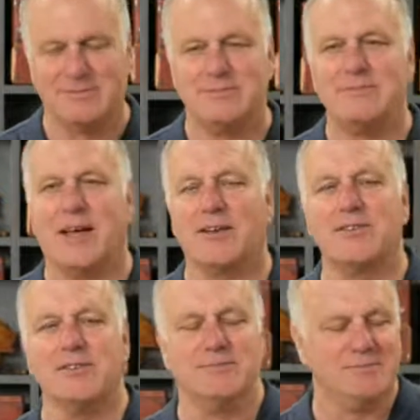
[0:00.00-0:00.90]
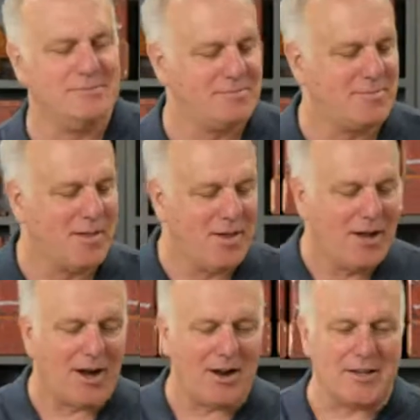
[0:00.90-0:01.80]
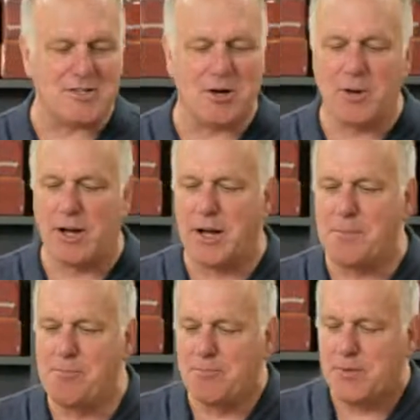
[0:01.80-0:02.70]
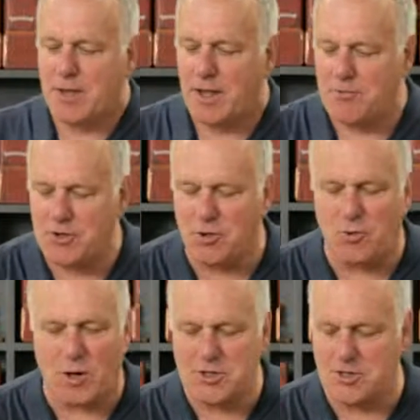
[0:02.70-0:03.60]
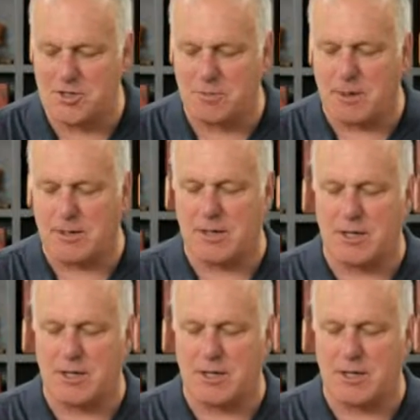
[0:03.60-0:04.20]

Excellent. All right. So if there's no questions about the